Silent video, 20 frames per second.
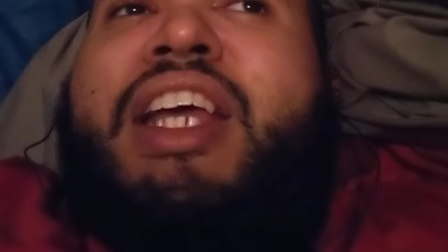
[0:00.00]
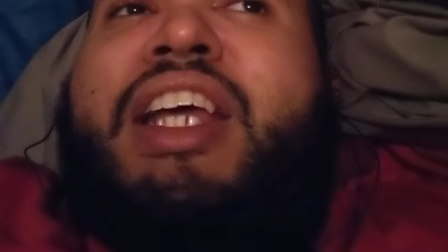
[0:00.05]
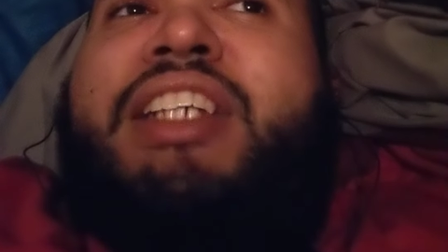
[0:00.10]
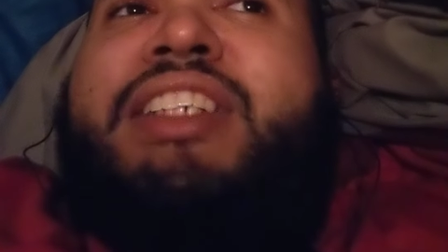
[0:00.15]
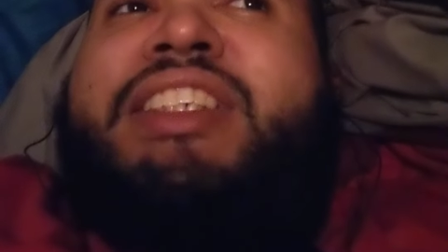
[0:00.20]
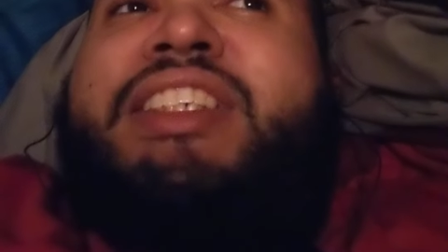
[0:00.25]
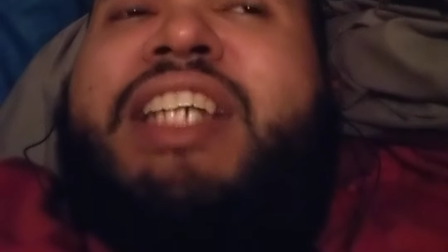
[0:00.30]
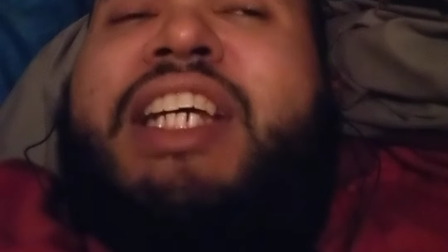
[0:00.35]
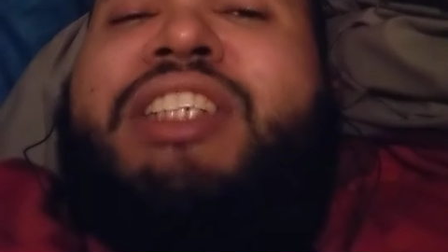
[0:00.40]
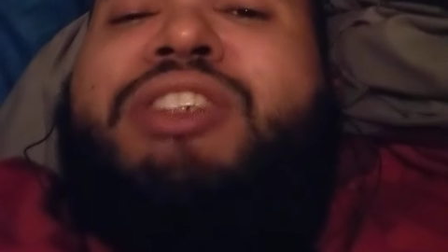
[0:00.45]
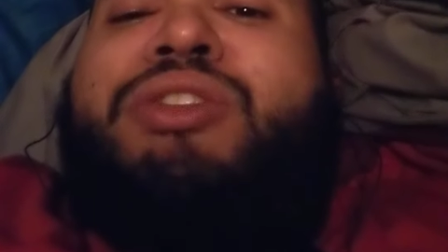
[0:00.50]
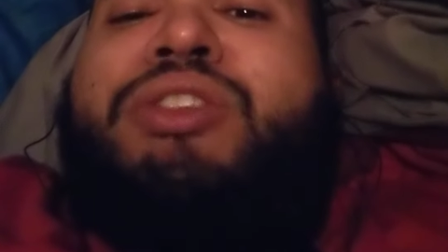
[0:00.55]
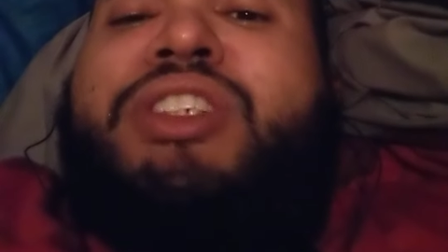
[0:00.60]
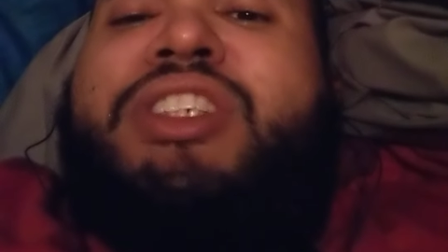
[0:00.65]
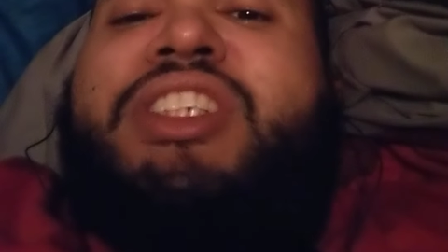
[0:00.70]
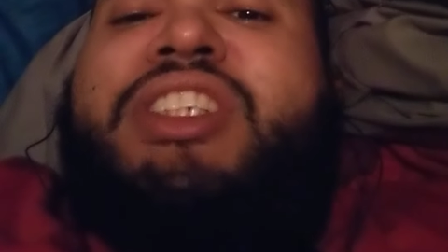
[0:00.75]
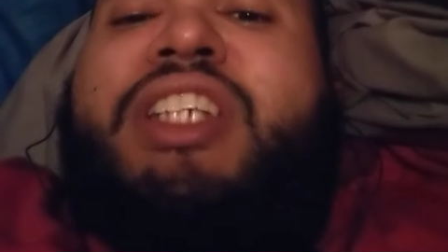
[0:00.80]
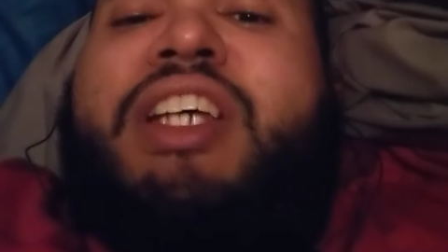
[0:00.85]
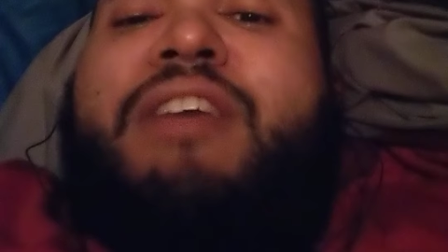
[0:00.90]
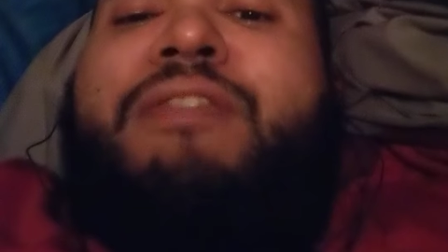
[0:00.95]
etc.,
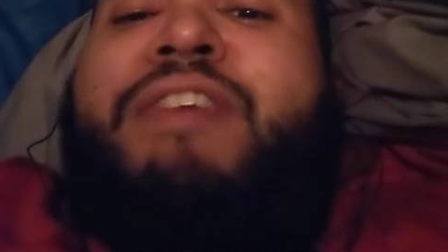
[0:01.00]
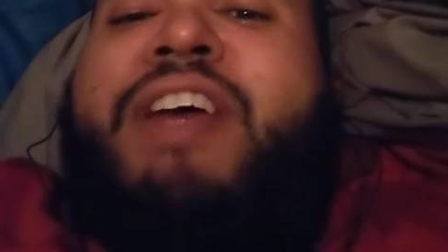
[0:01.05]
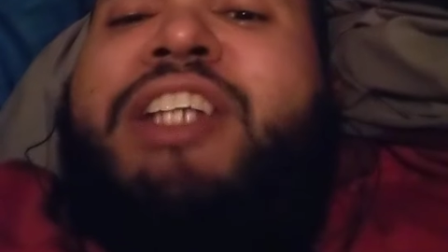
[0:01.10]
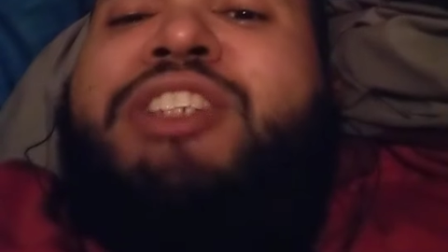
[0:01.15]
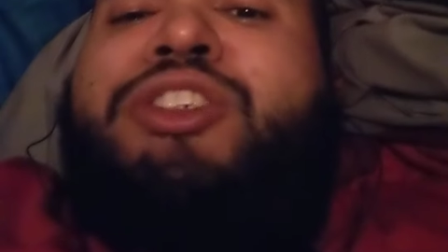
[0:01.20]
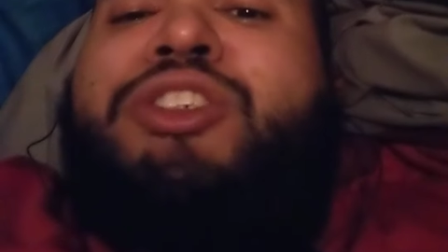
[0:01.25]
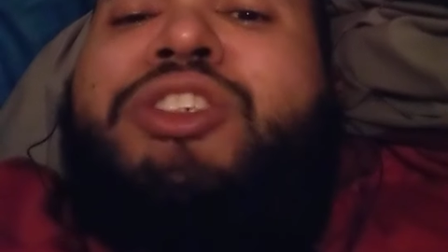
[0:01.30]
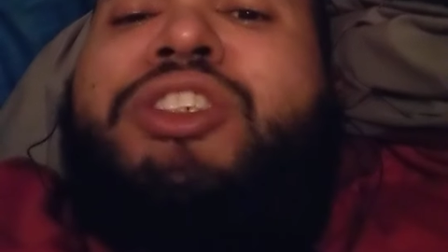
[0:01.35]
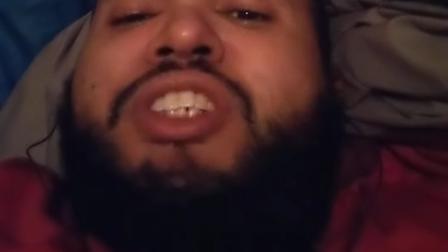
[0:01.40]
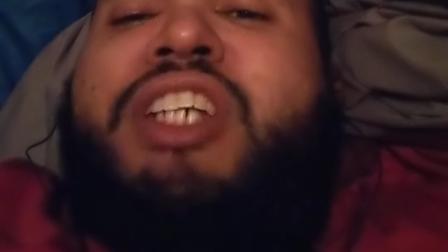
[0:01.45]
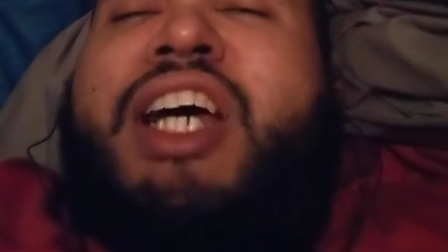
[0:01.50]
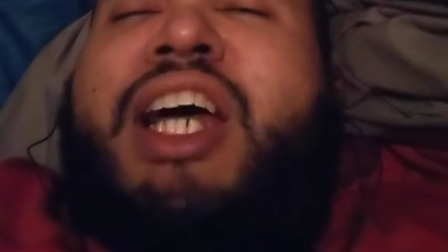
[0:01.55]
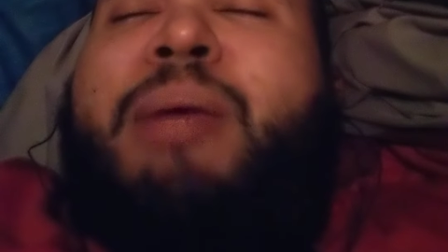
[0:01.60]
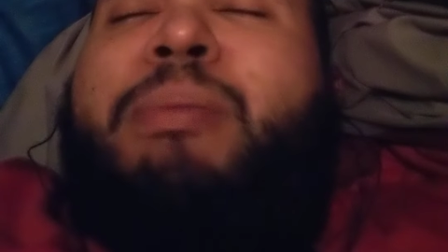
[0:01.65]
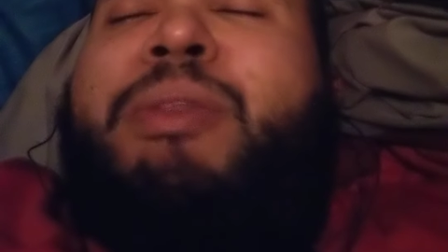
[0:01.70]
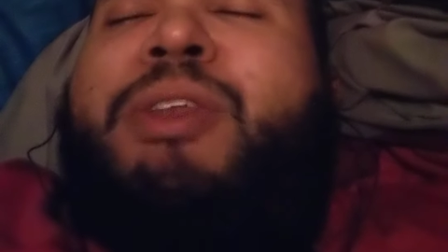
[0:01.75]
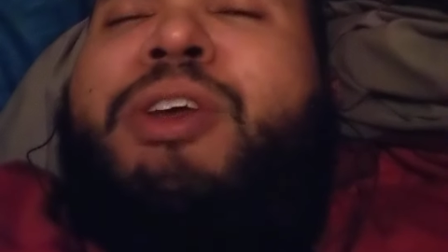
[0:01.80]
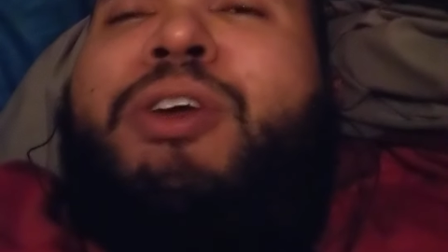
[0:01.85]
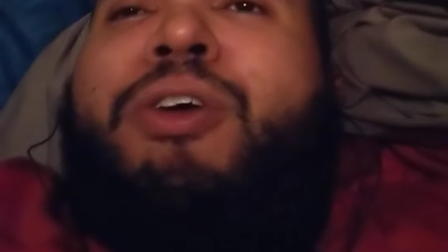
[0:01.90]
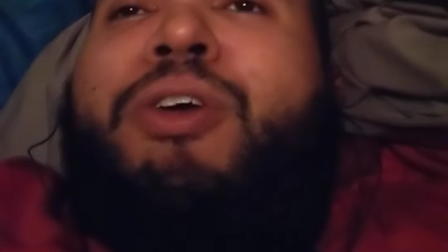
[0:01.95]
Adventure
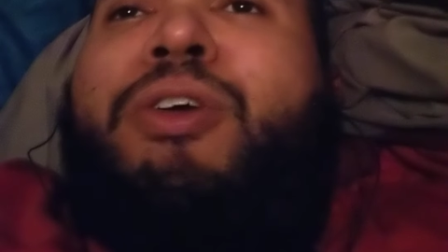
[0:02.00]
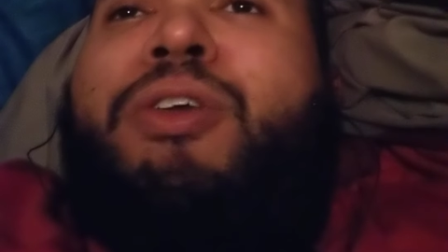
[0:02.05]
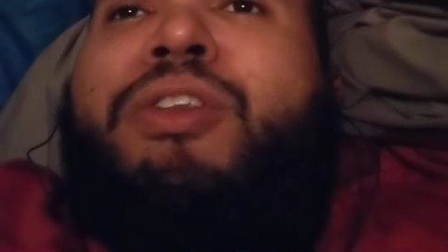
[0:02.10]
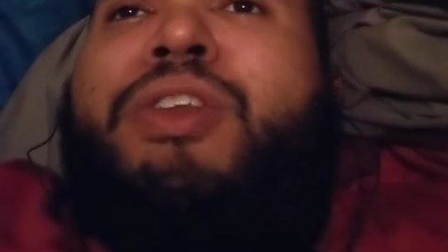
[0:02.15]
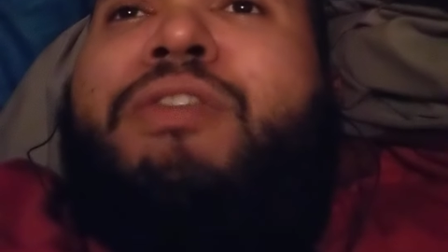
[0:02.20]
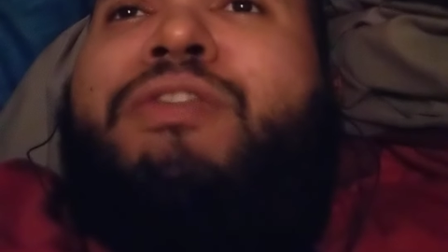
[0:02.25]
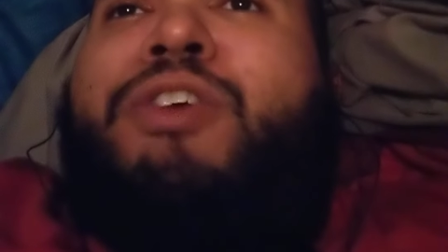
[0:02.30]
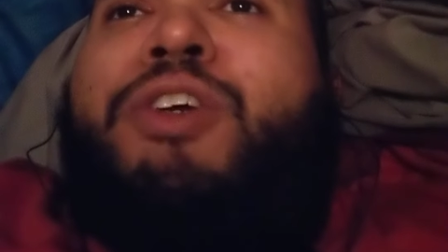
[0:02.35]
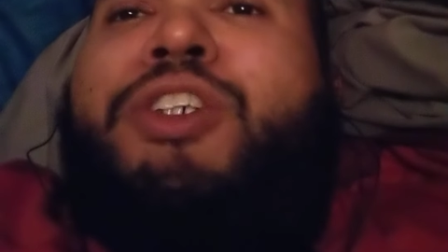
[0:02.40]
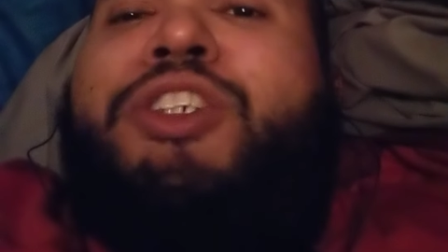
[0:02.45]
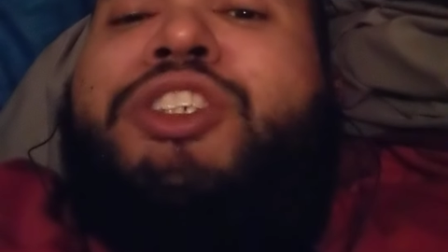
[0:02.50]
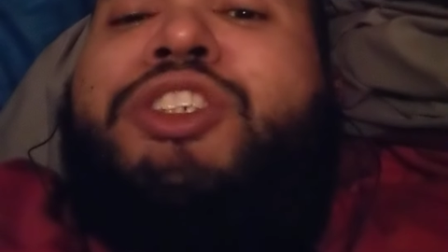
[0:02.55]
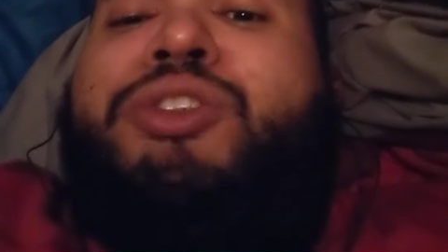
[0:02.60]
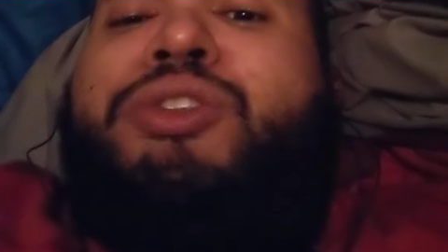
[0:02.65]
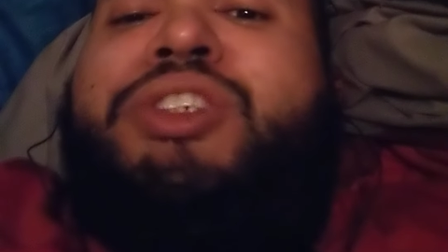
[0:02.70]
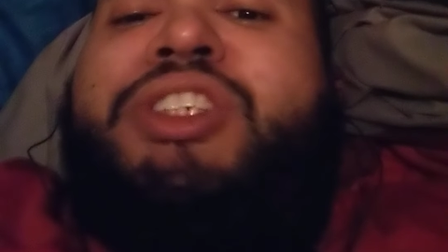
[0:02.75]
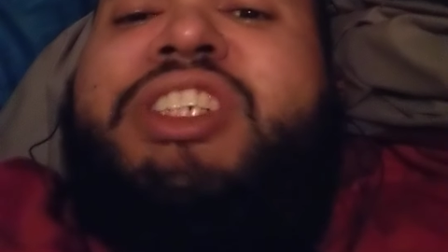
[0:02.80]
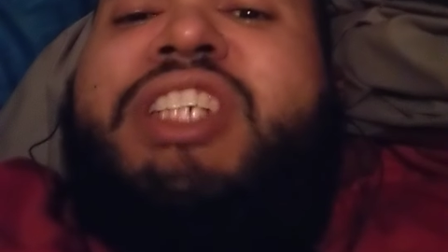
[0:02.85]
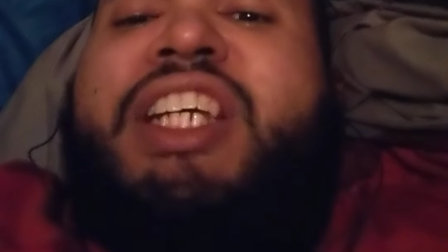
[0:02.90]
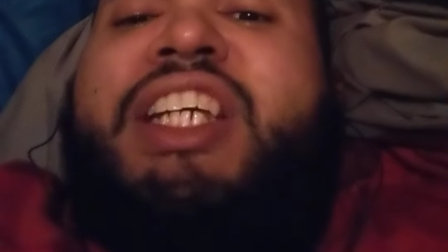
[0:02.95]
Time, the first
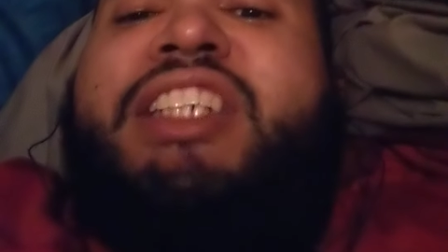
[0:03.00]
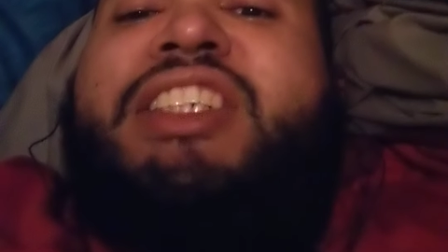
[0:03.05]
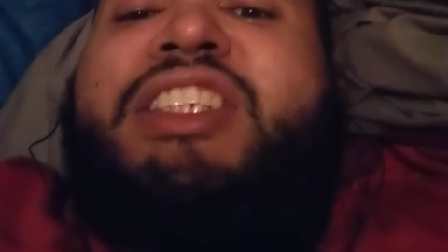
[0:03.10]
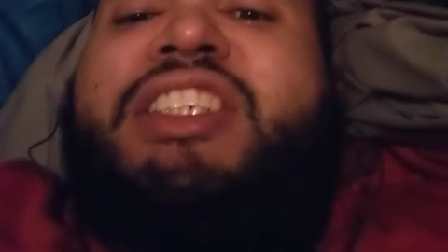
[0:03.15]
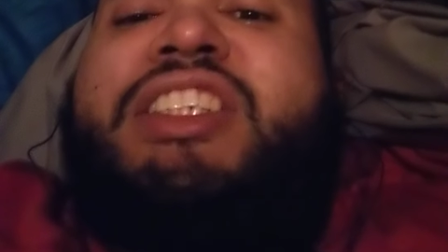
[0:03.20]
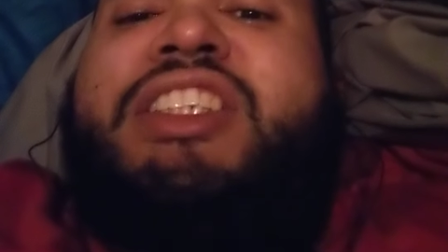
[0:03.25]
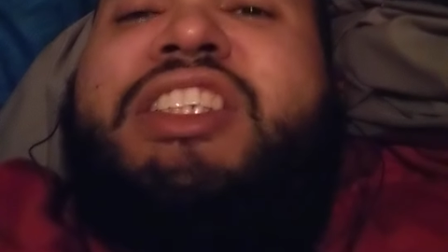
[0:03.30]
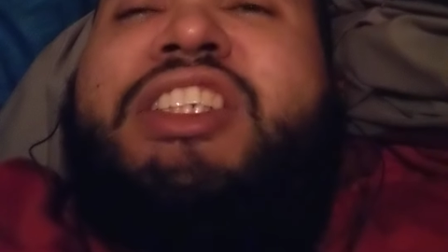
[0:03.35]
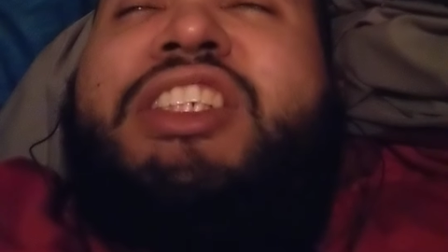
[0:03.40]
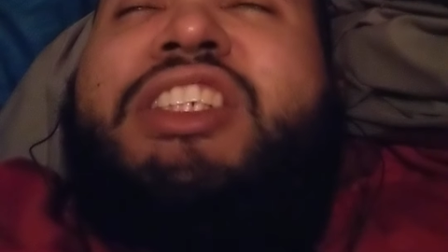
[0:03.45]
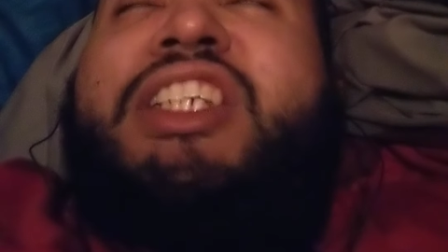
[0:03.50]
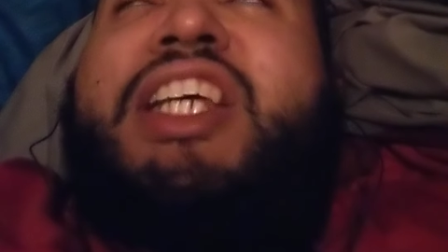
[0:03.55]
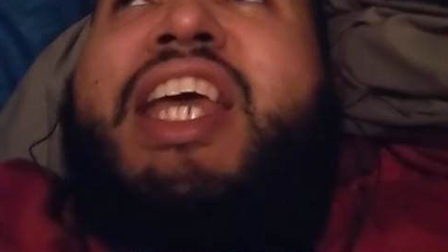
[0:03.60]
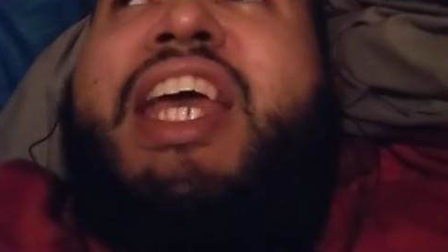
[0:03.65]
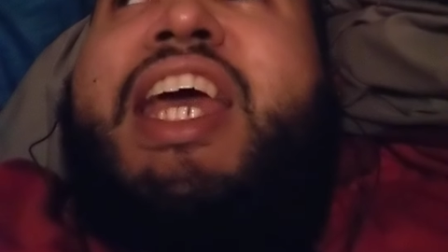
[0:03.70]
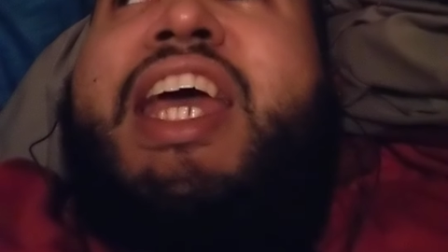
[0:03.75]
two seasons,